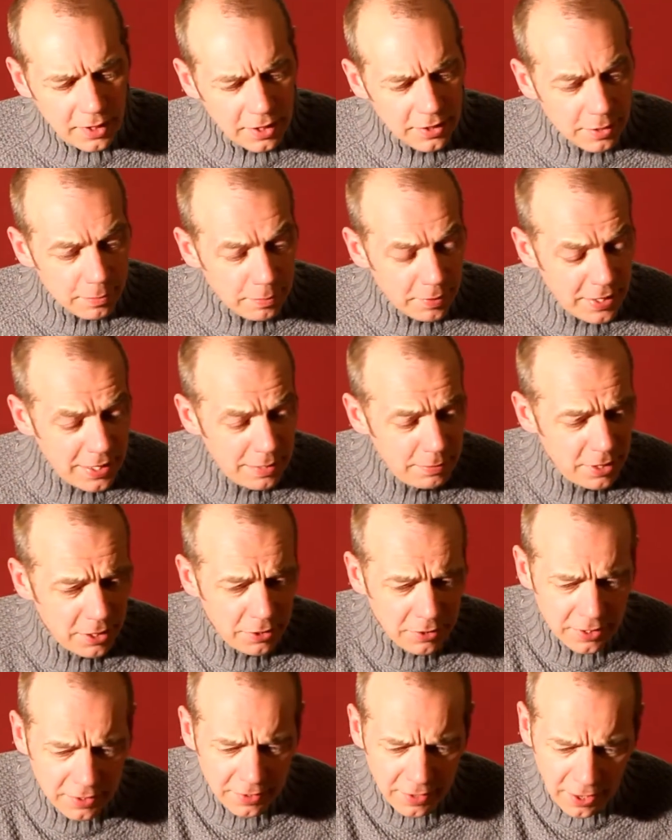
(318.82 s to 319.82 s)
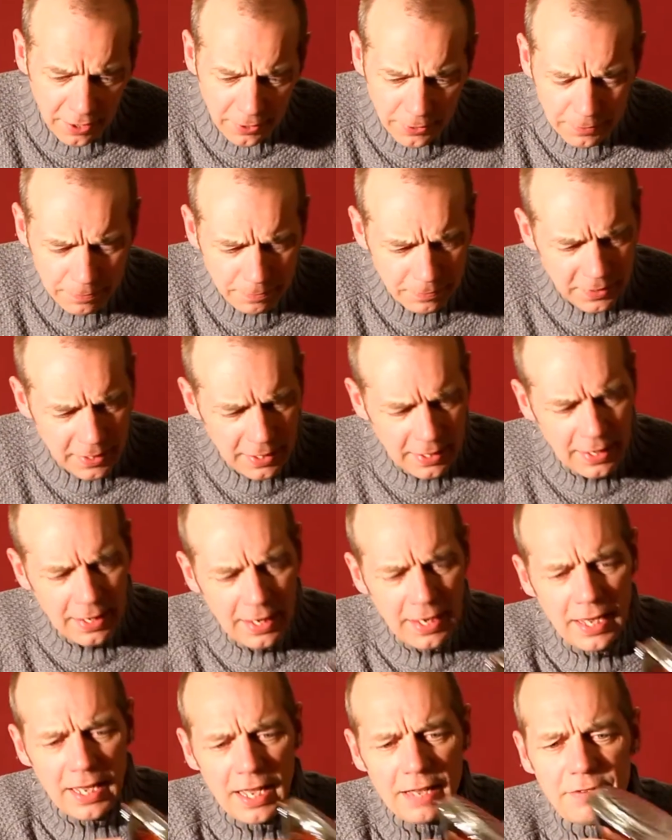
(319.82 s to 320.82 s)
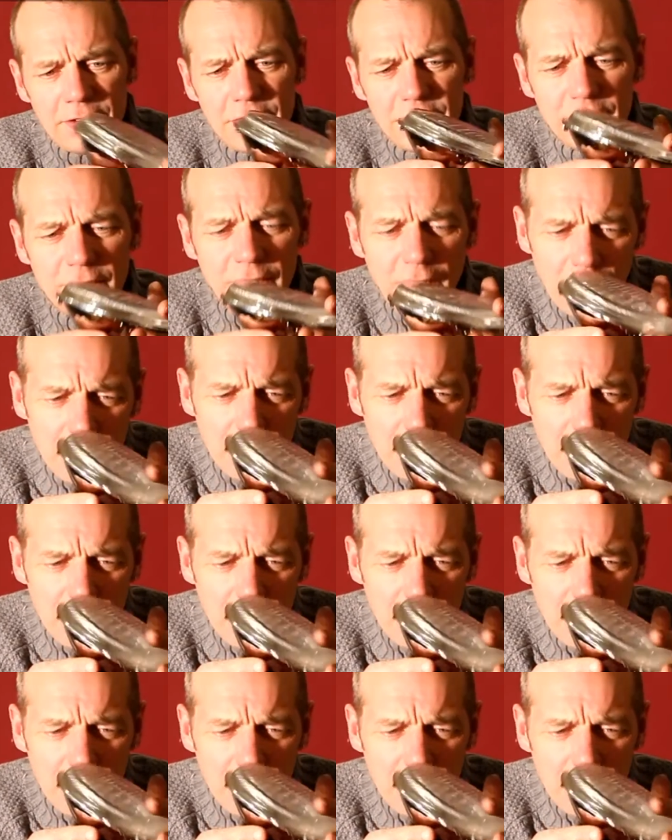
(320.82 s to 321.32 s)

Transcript: The beam unit though, I